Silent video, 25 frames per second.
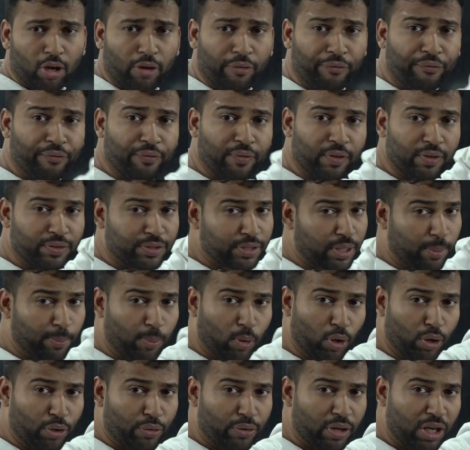of
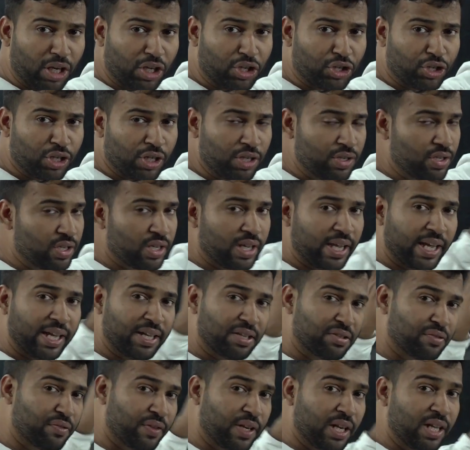support reactions
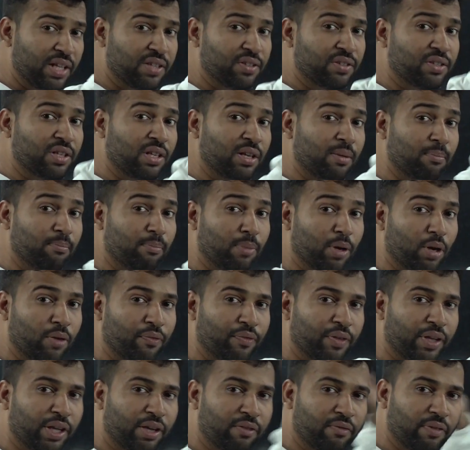as well as the number
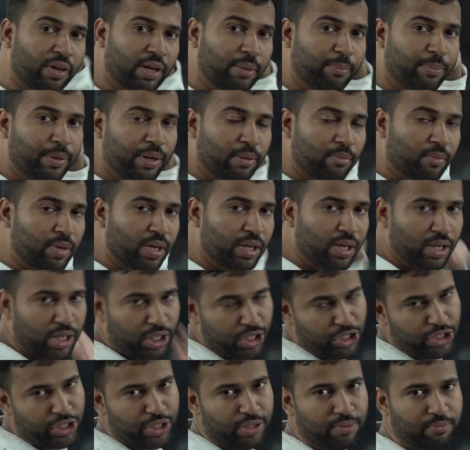of equilibrium
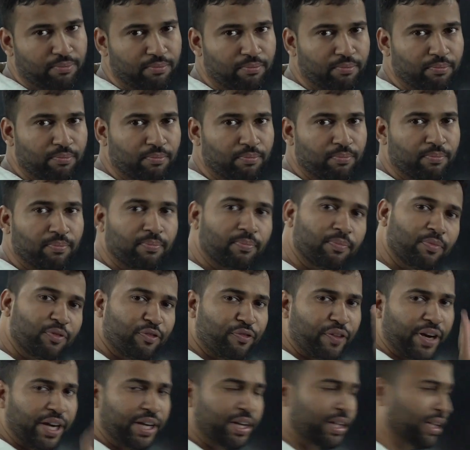condition.
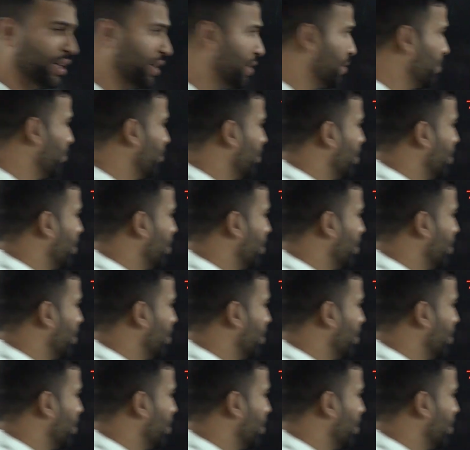Find here.